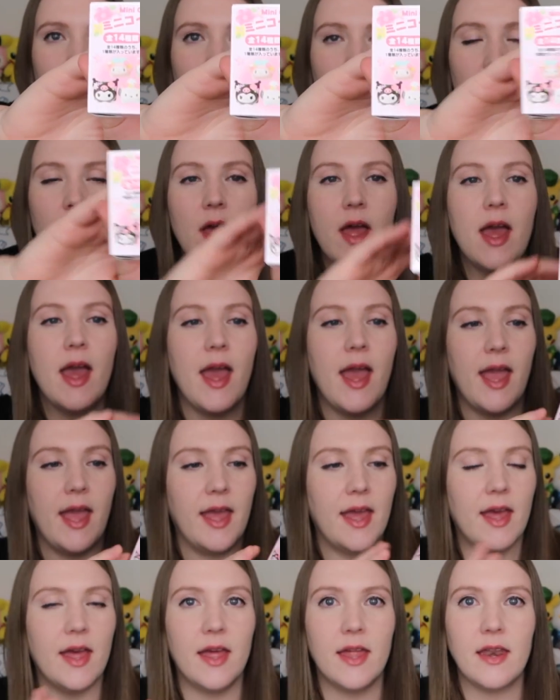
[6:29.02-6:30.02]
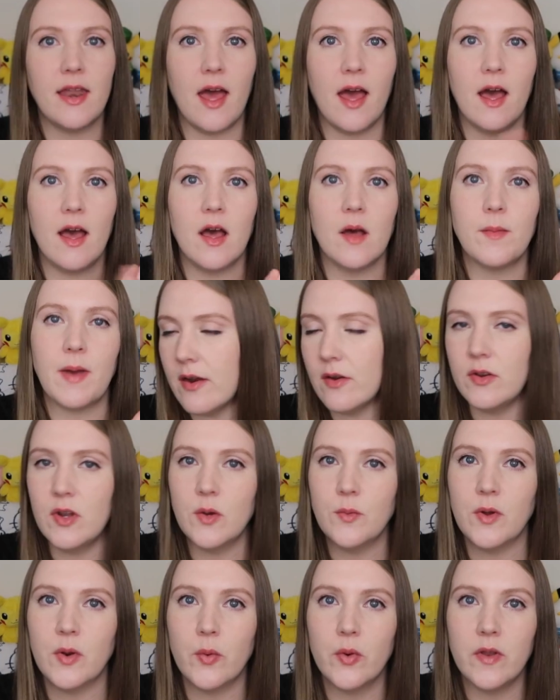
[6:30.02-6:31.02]
we go. And I don't
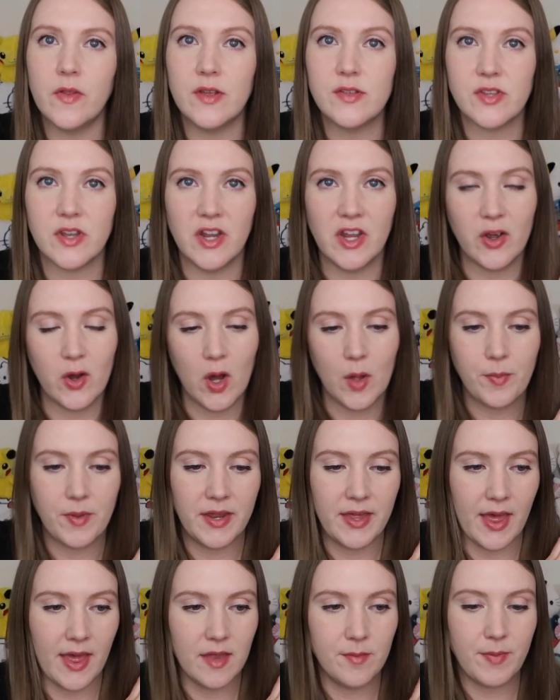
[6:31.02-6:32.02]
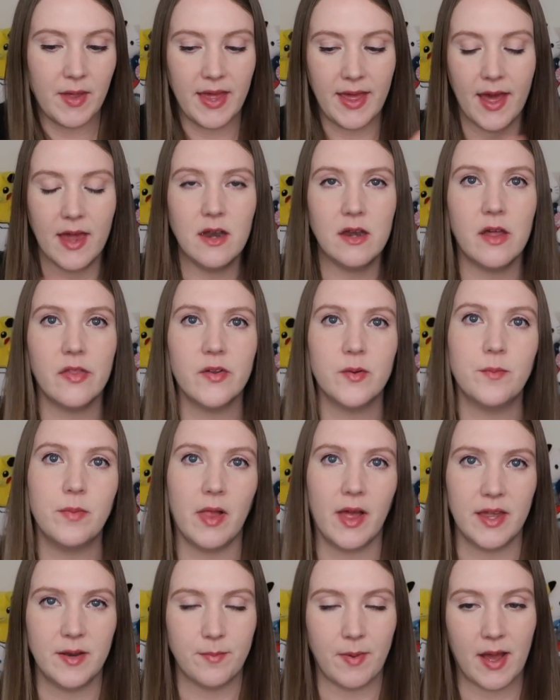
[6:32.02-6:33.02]
know what order these are going to go up again, but I had another
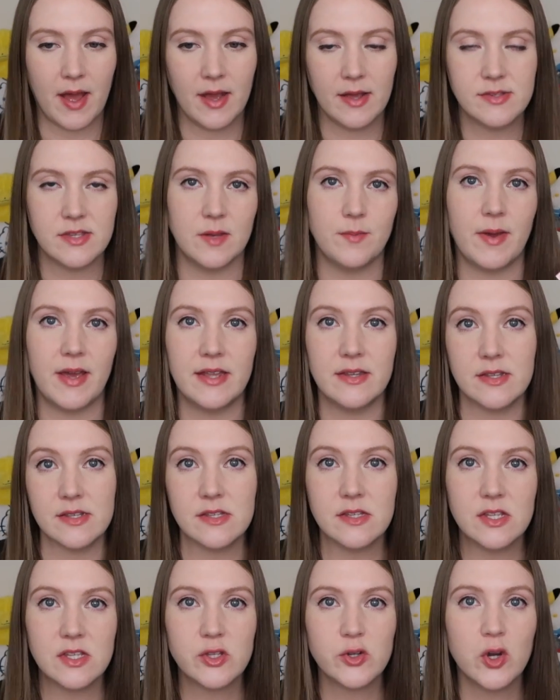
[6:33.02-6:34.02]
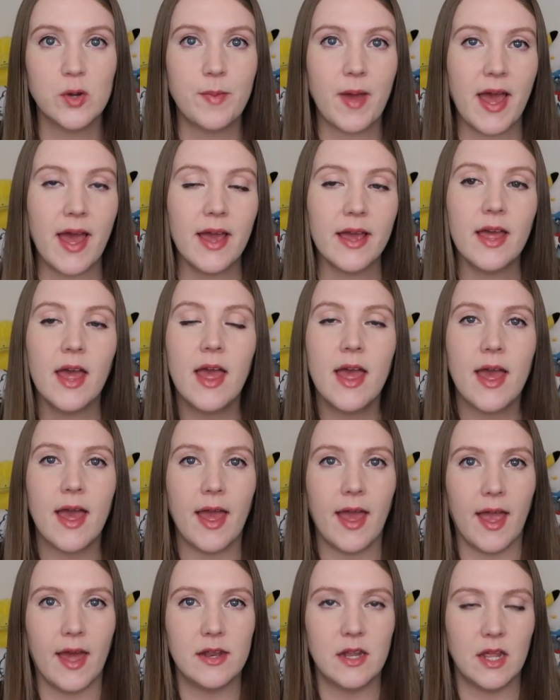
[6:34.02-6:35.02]
blind box in my Disney store bag
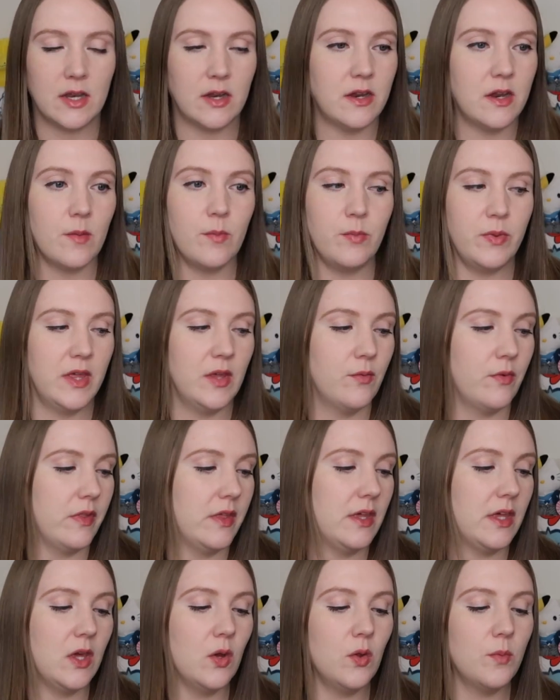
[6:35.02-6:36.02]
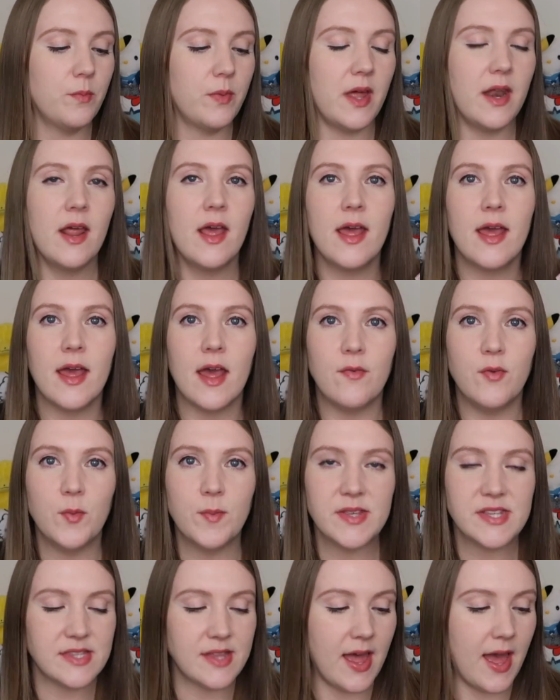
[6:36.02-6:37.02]
and it ended up being really cute. But if you
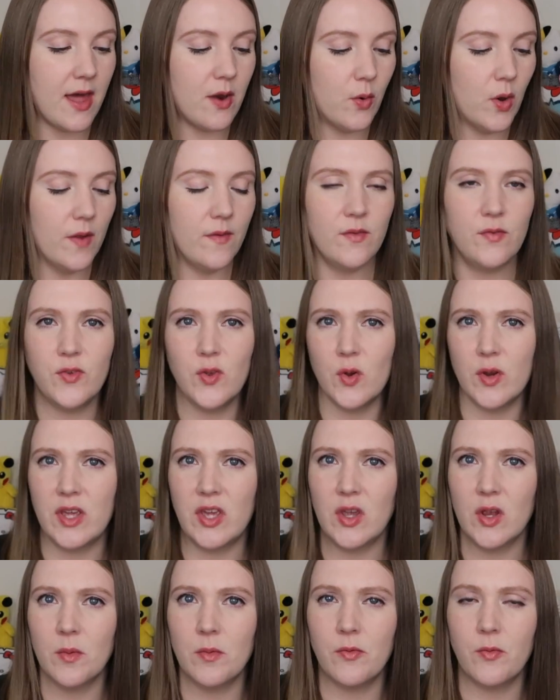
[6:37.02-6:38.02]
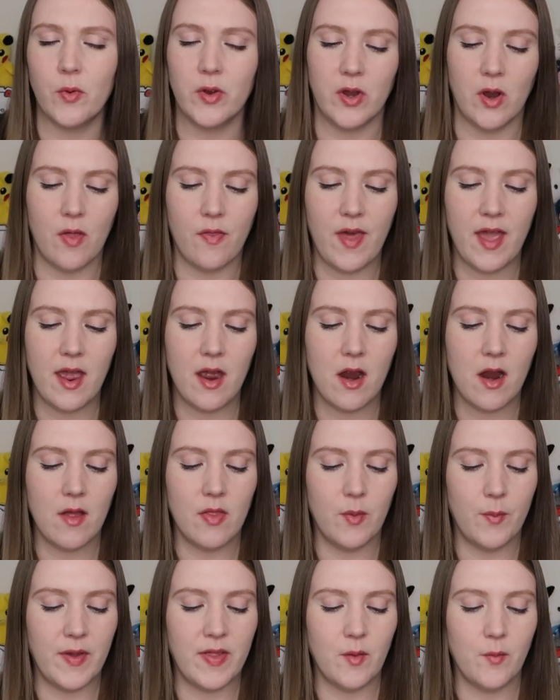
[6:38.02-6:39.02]
missed that, or if you're here before you're there,
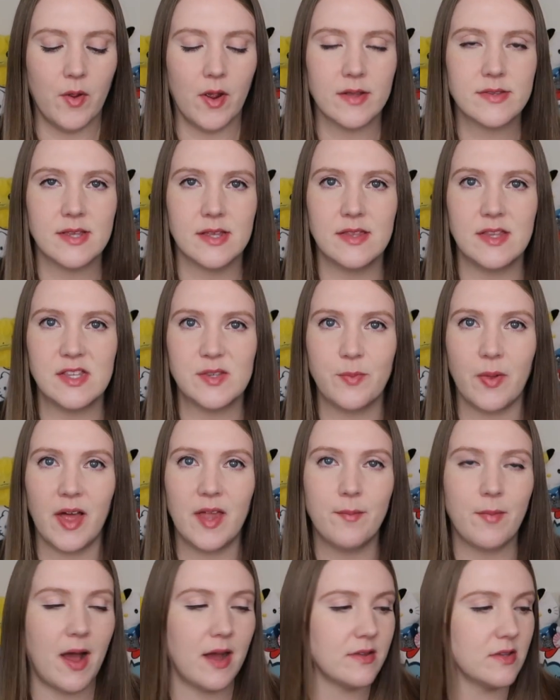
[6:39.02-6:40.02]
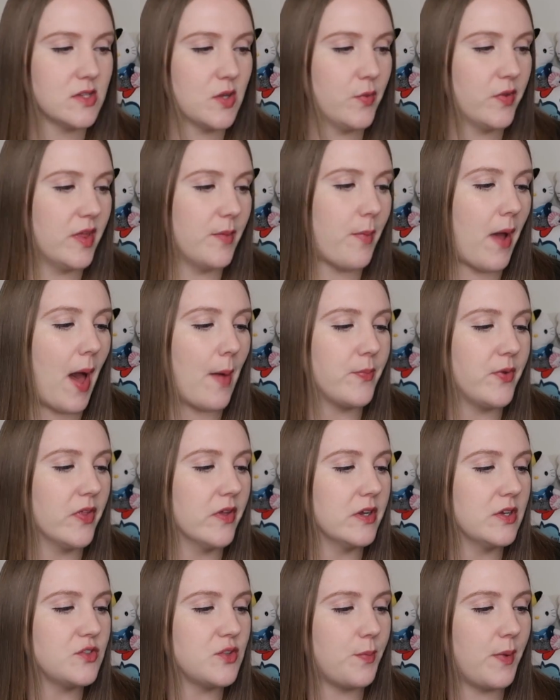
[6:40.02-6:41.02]
the way that works is these blind boxes are really
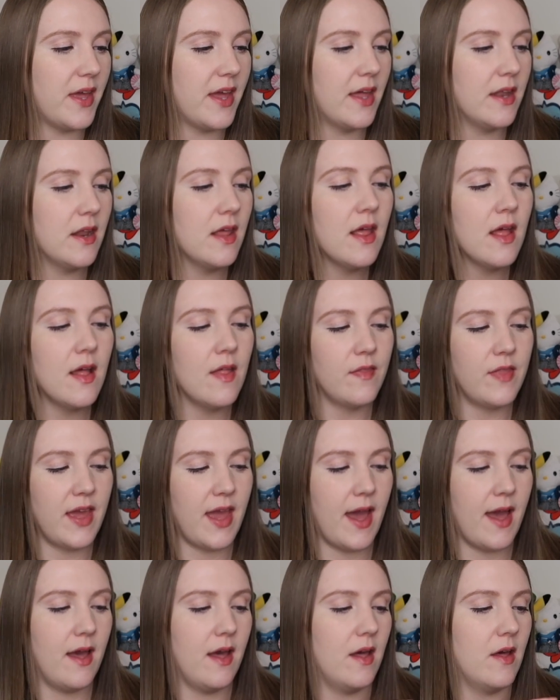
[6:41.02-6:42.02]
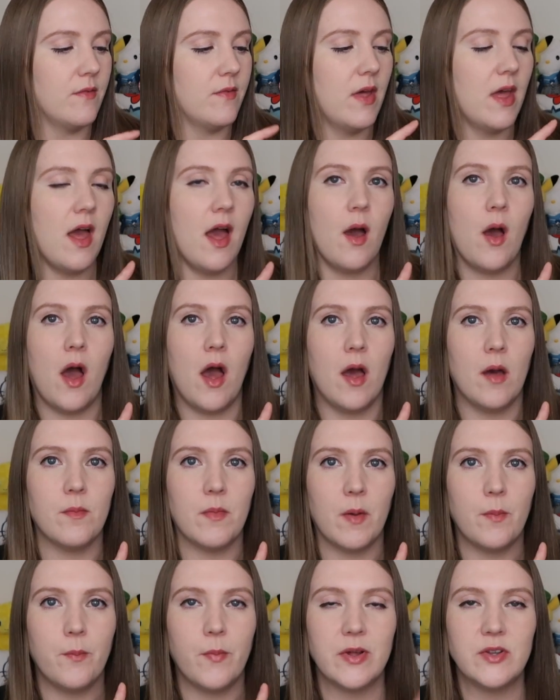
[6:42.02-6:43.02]
popular in Japan. They have
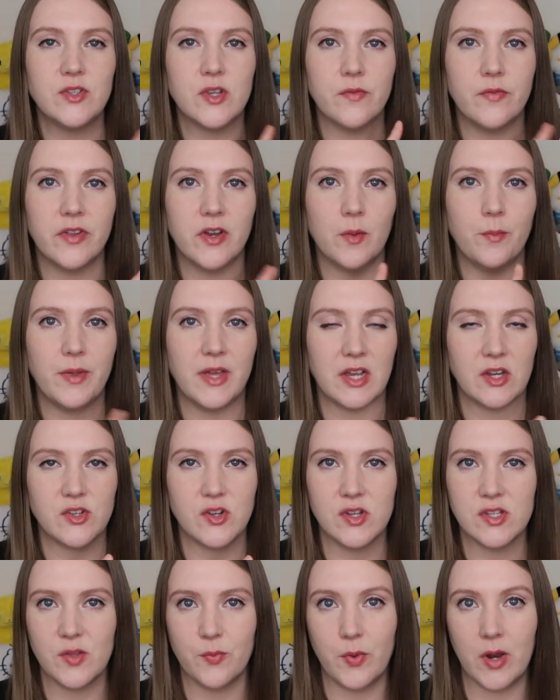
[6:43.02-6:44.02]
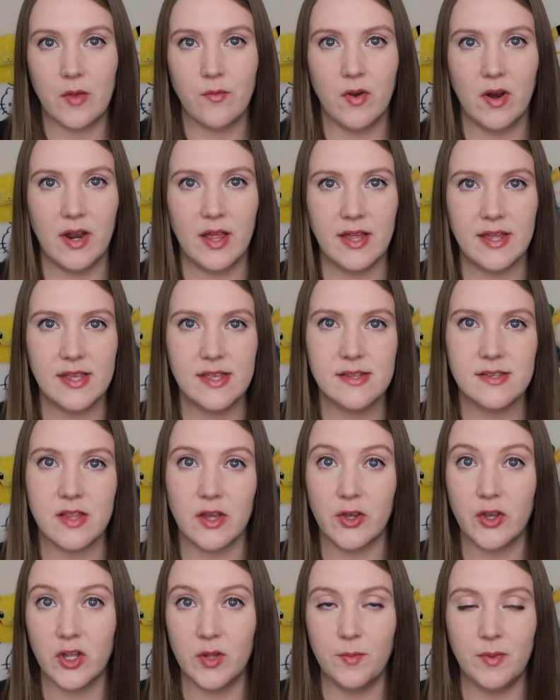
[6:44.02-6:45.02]
a bunch of little pictures of whatever it is
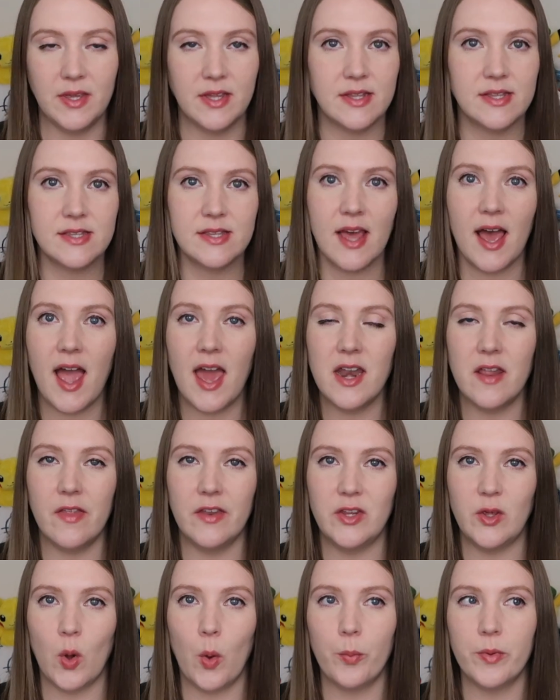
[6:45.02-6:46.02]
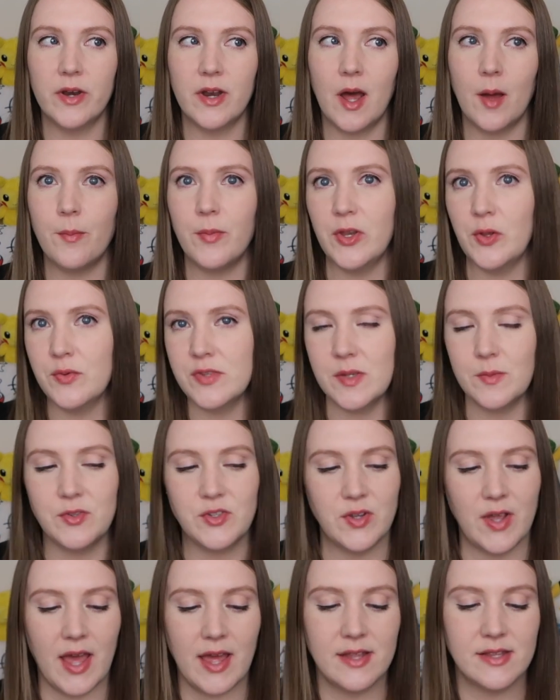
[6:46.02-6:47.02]
that could be inside, and then you open it up and you see
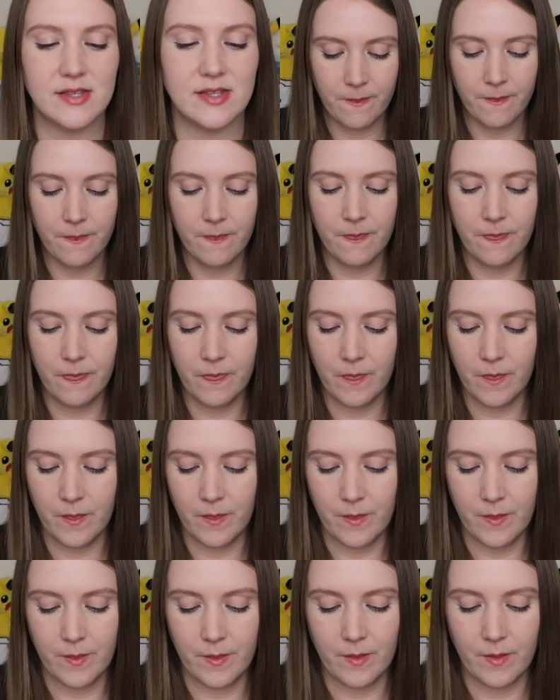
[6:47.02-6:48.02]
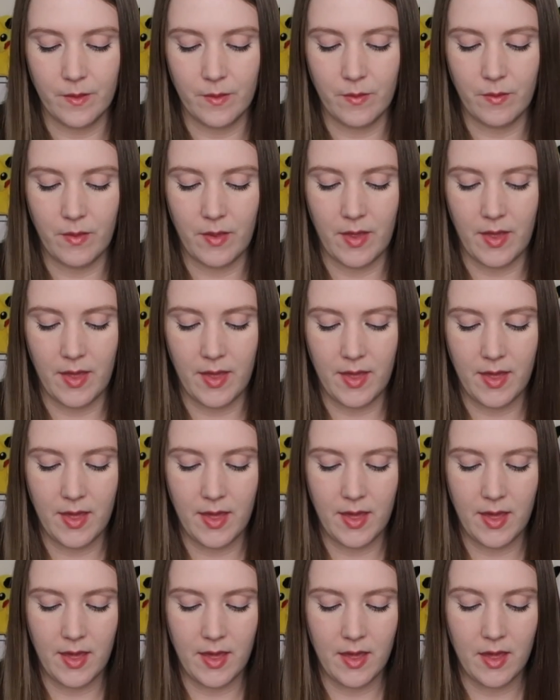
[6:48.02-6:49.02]
what you get.
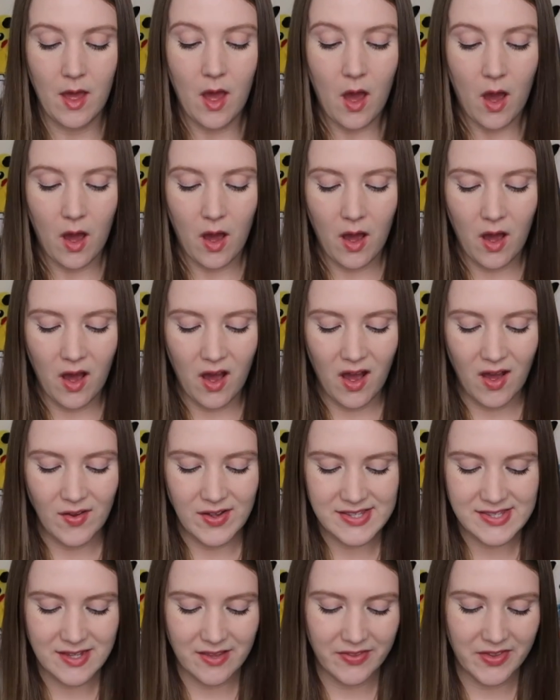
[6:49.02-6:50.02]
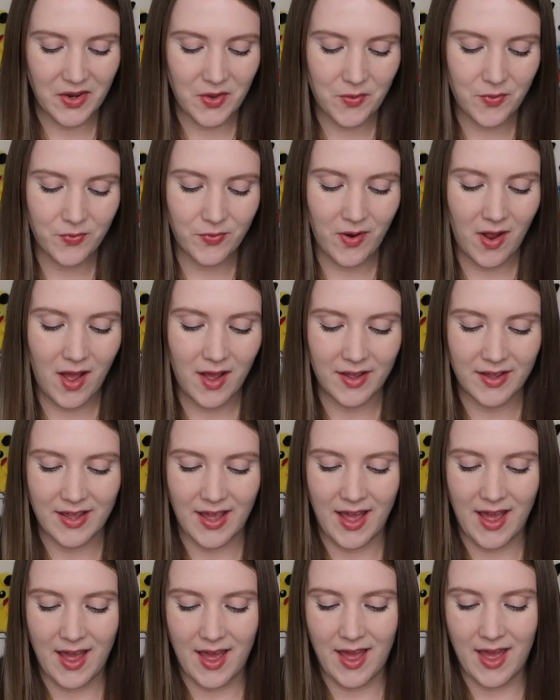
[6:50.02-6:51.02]
Okay. Oh, it's a little frog
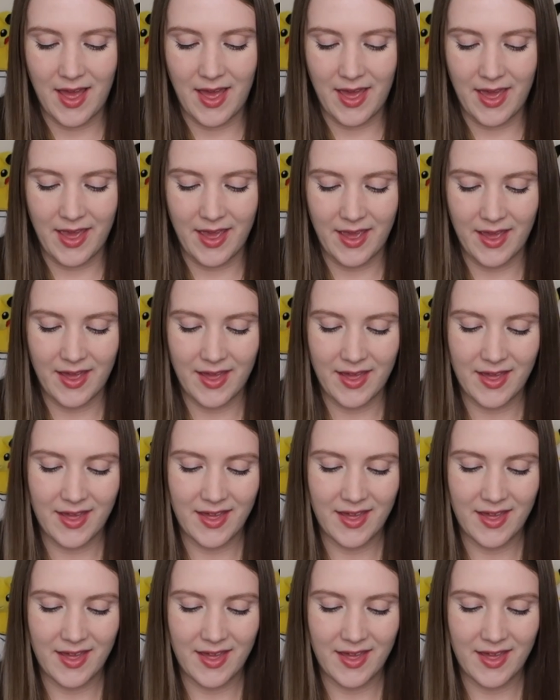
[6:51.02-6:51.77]
guy.